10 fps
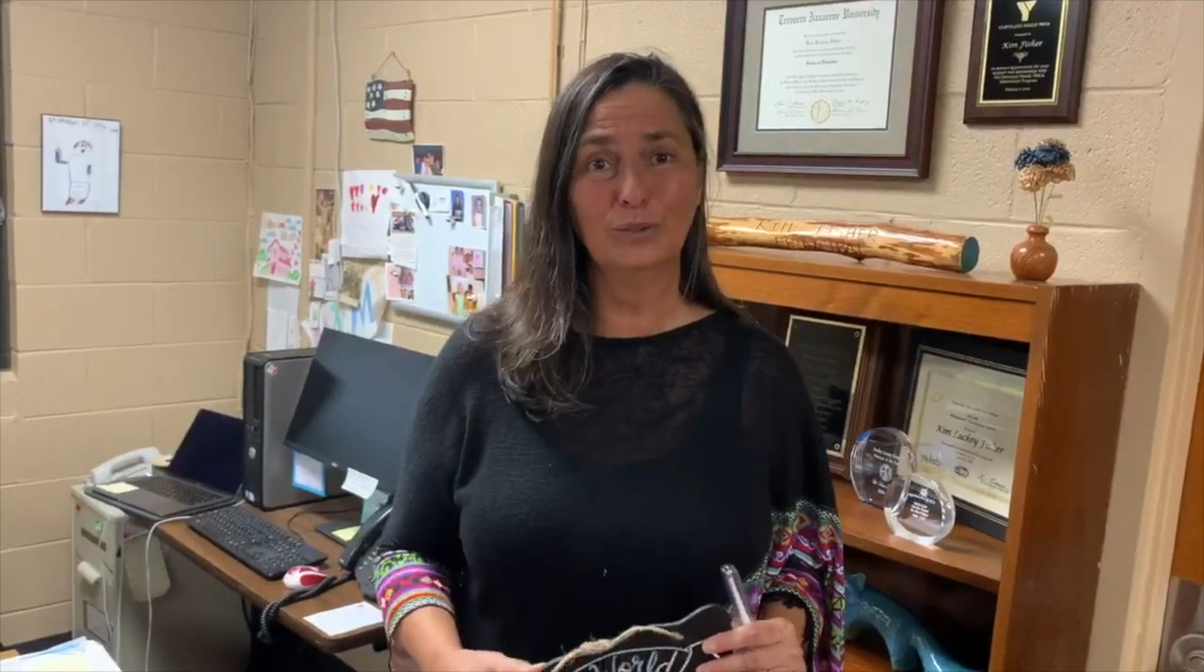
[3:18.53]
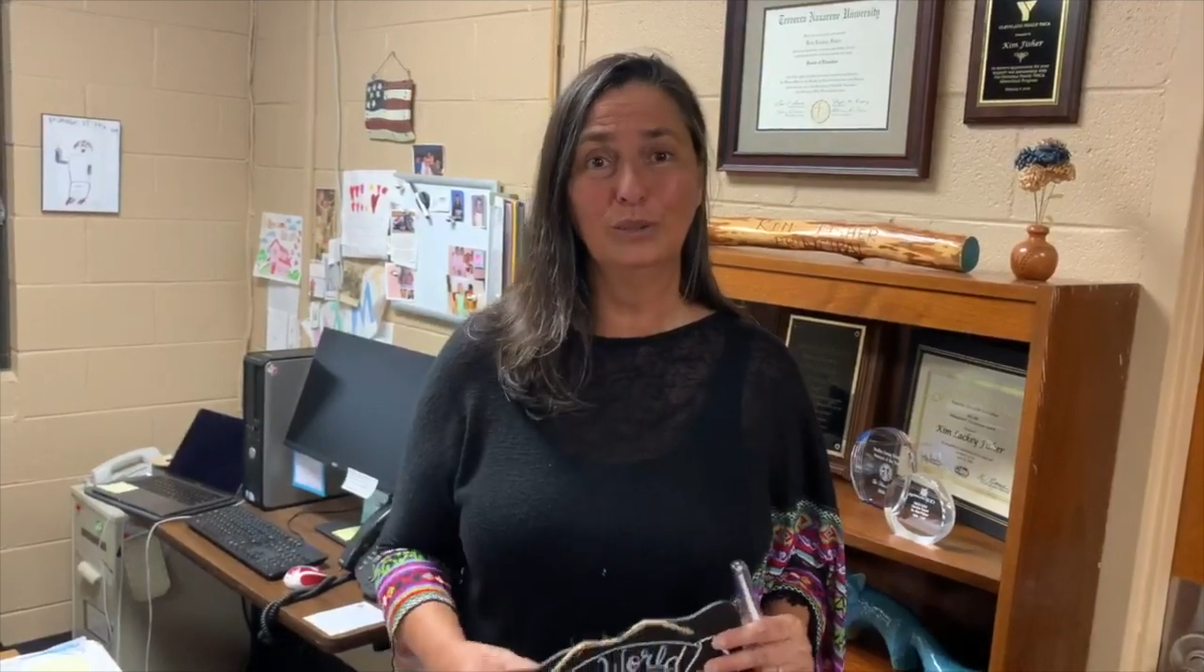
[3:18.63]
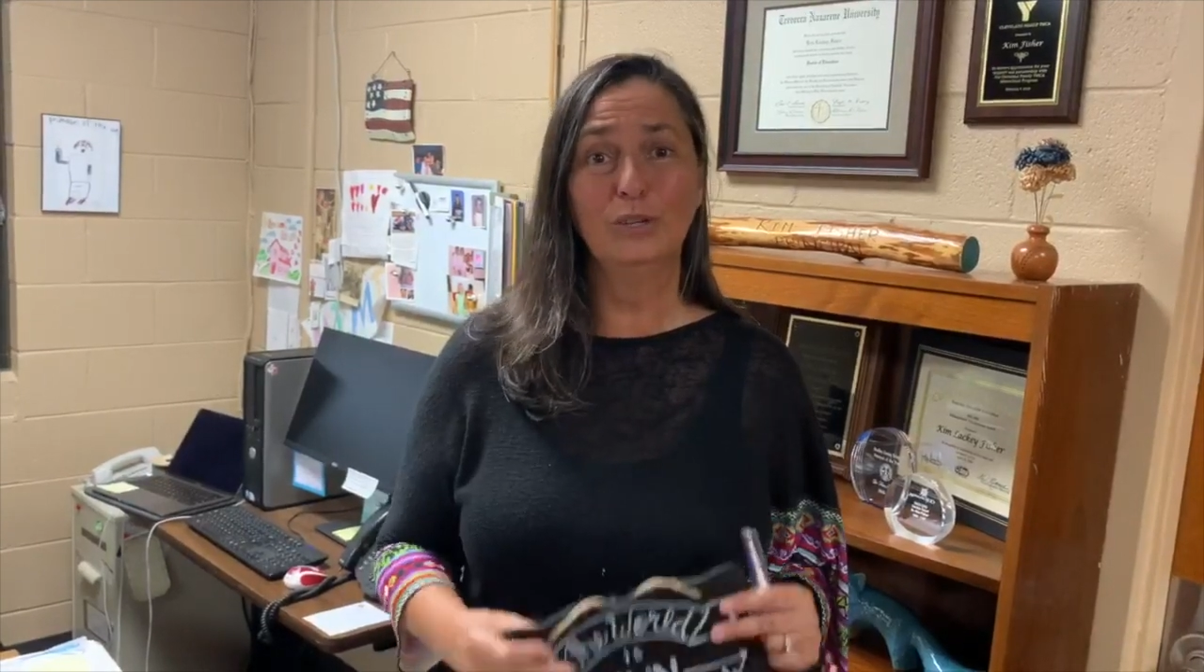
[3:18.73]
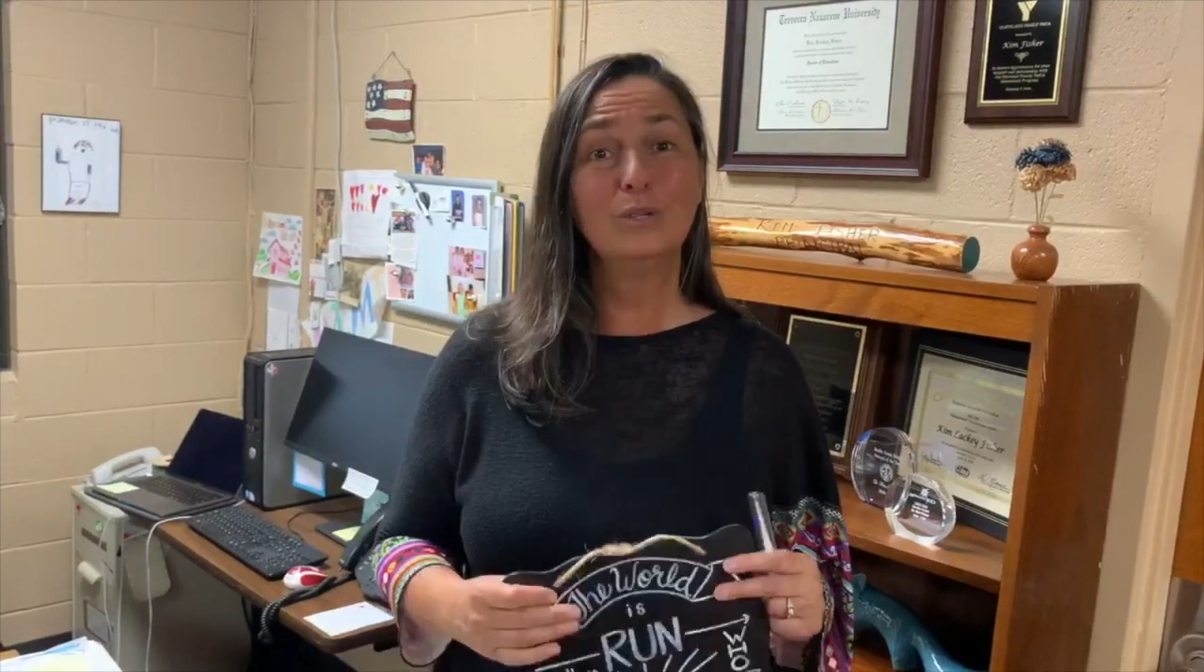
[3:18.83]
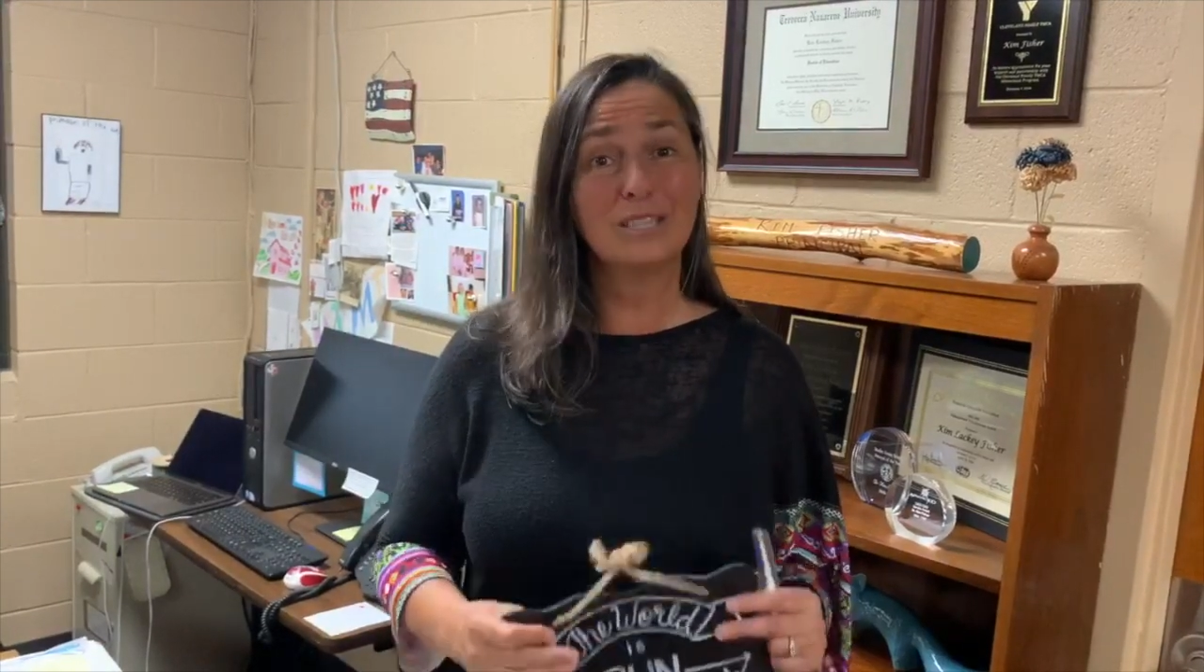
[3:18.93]

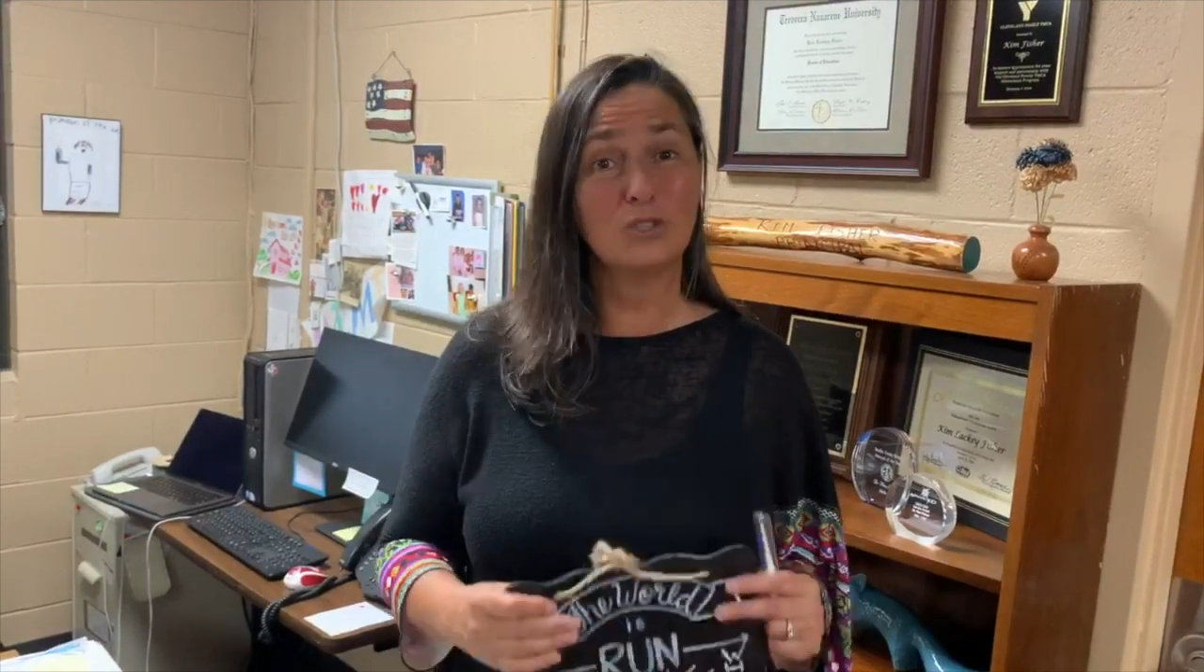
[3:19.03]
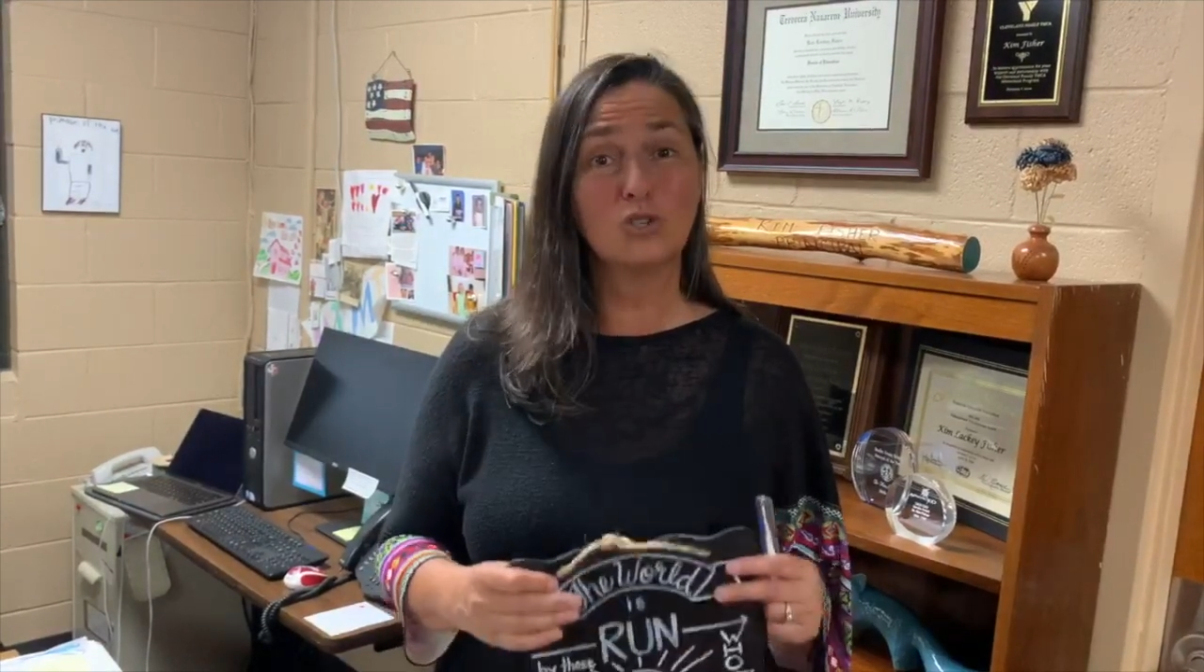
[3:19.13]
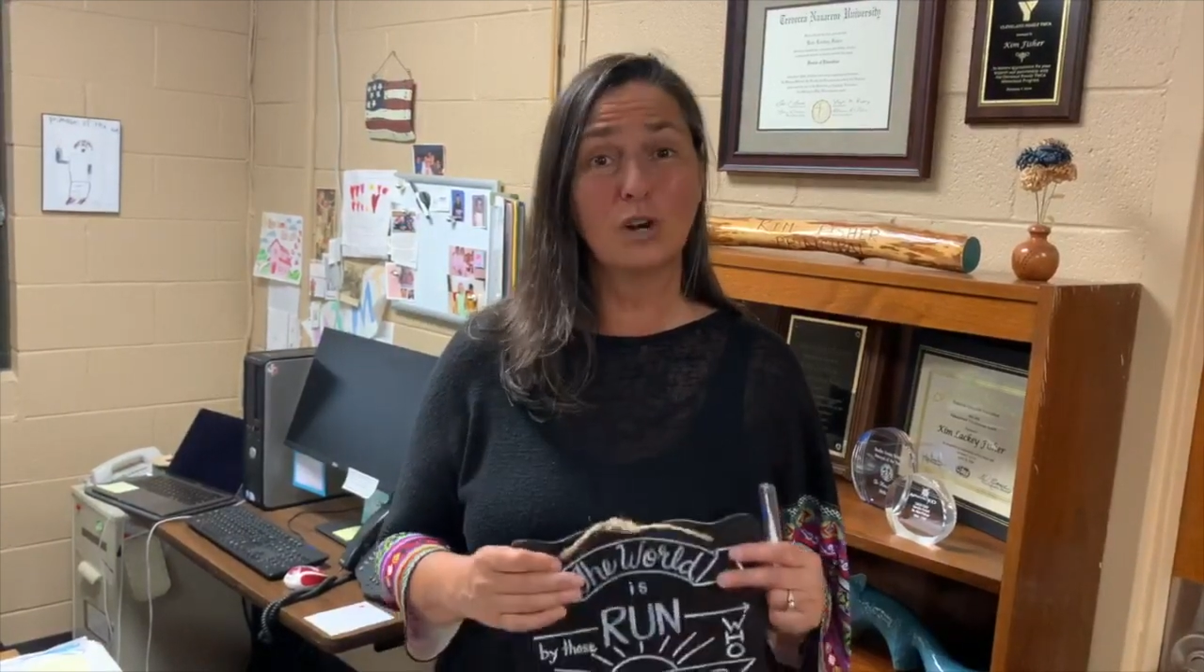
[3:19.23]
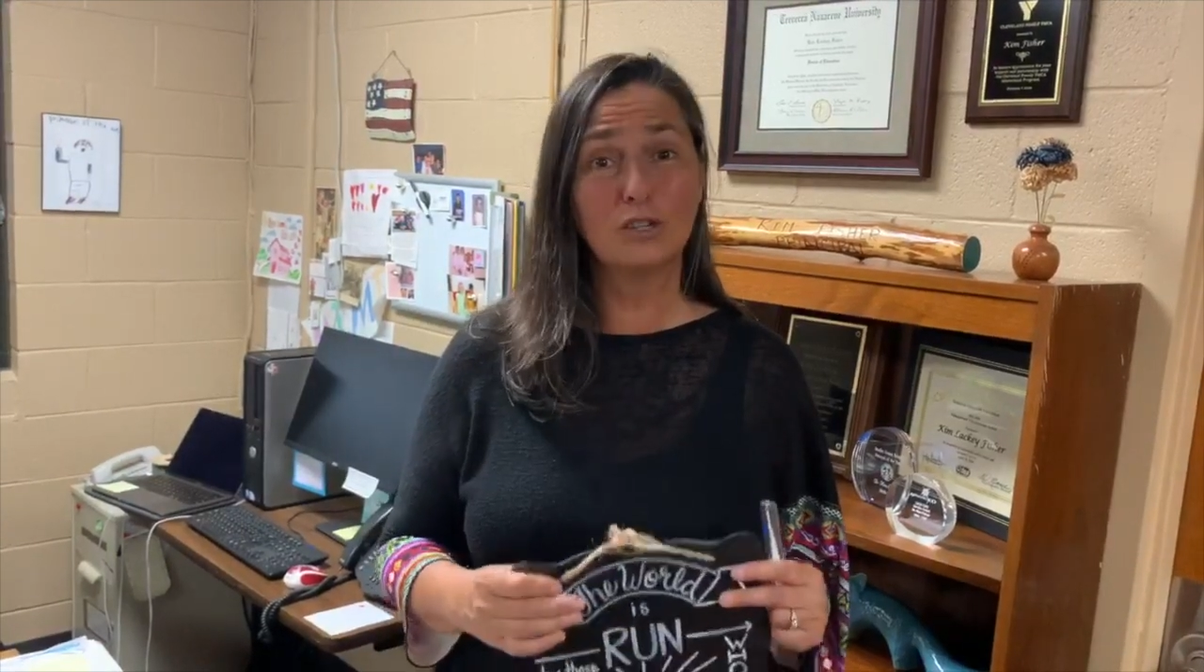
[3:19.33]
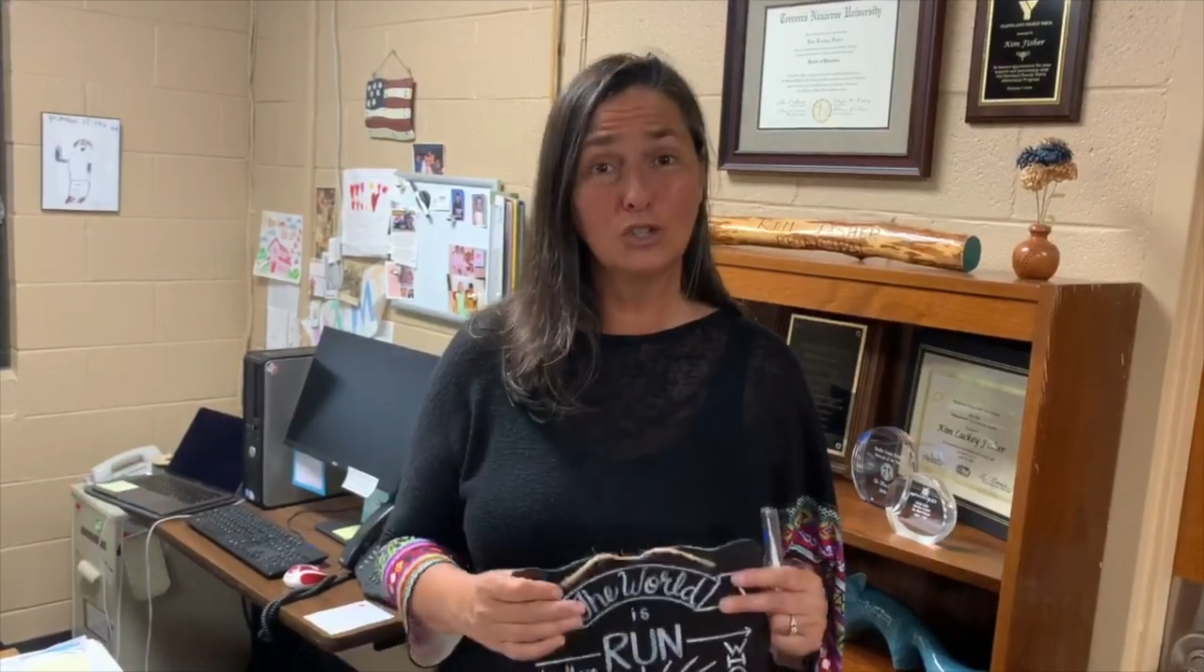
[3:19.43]
lose
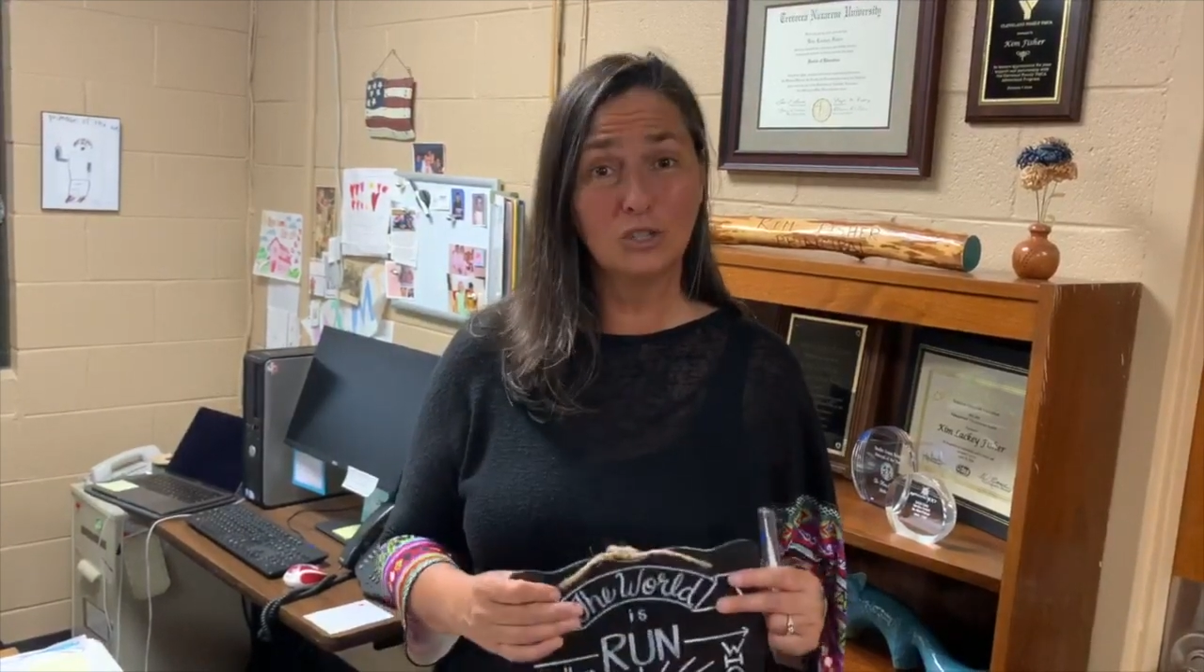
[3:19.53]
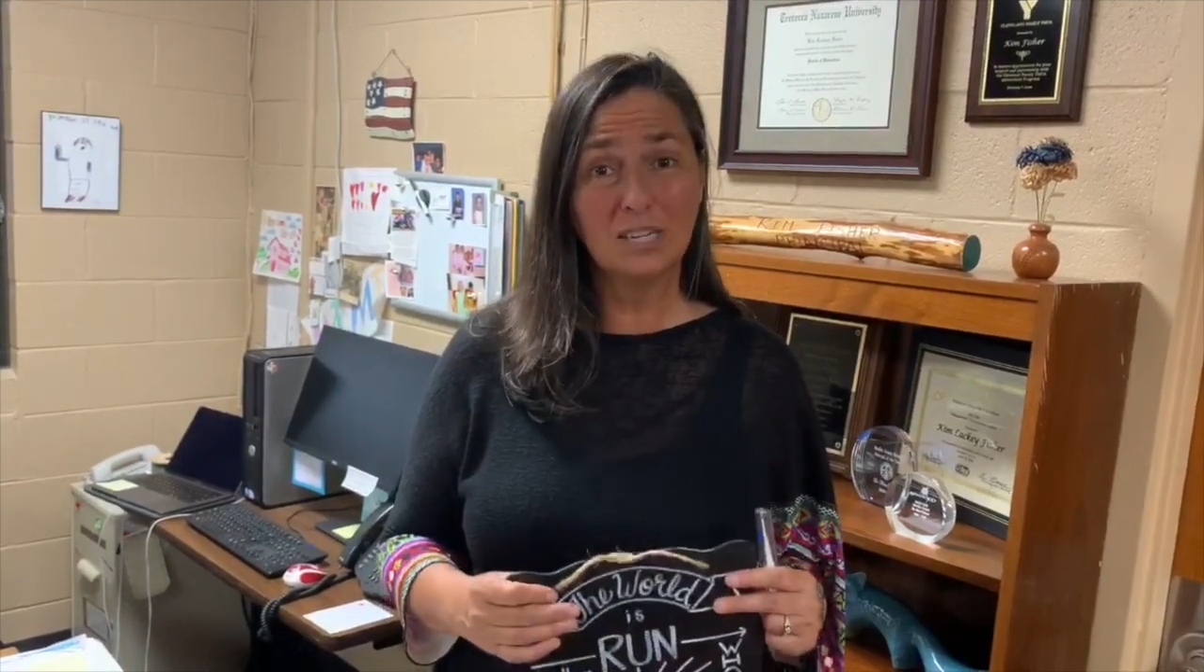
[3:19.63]
instructional